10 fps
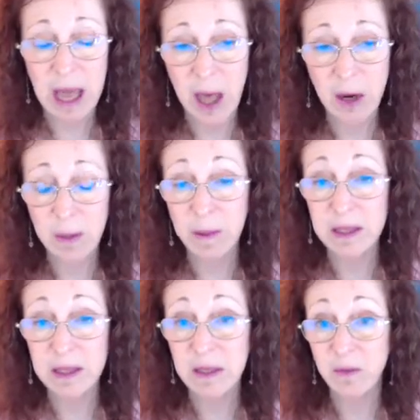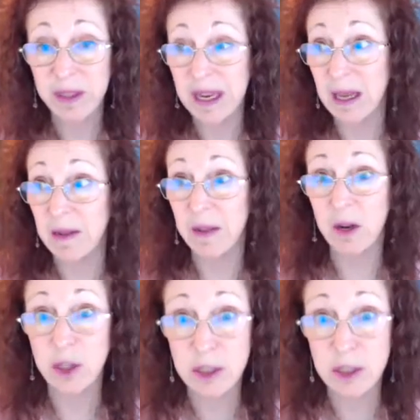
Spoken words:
how to be positive with a negative energy